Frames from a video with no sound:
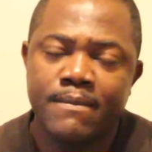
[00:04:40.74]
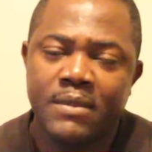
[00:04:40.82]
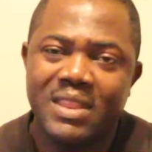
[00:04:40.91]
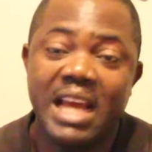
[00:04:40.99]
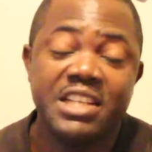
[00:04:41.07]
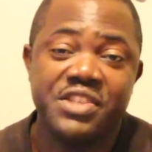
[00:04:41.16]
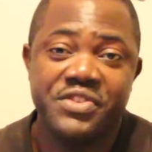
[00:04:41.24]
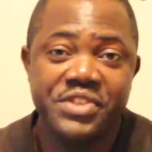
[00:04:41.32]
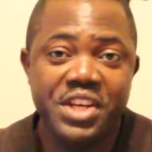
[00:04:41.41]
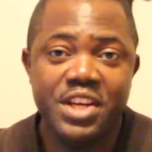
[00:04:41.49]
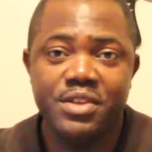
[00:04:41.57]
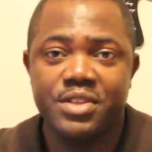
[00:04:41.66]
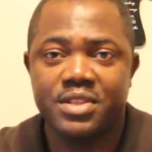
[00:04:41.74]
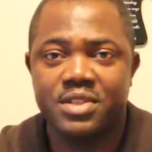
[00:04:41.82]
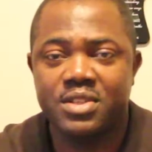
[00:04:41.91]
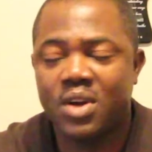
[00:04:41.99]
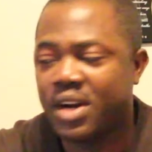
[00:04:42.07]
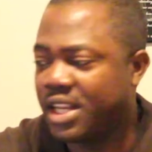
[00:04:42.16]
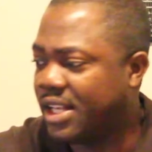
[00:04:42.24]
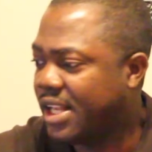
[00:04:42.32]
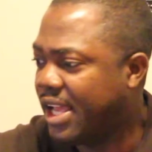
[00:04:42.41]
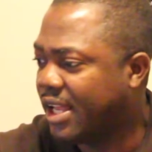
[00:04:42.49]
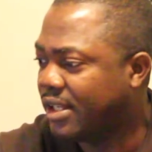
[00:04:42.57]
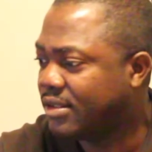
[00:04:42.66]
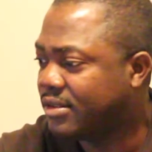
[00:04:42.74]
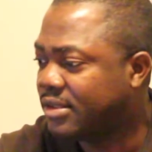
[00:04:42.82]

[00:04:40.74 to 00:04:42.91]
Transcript: That is Jesus talking there.